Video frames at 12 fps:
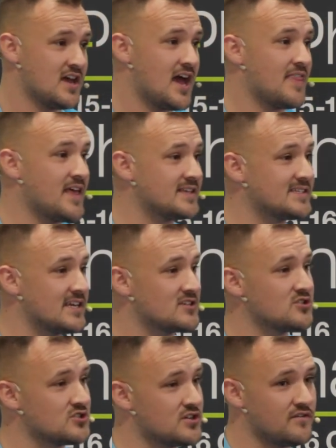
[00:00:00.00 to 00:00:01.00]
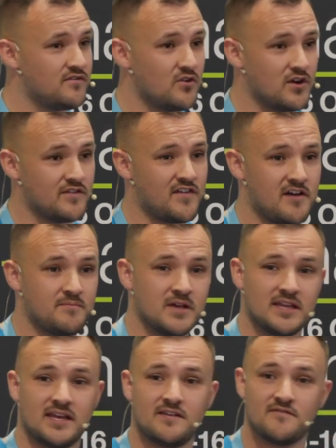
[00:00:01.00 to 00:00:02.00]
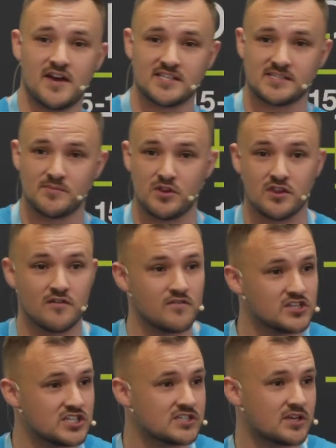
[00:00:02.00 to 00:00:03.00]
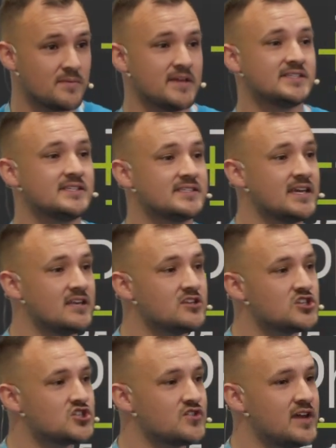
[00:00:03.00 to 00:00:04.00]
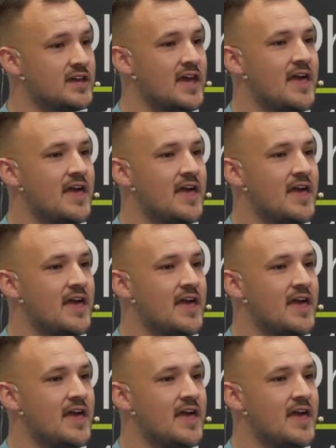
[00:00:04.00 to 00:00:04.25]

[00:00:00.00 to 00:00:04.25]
And that 645 million investment that Rishi's committed to the industry,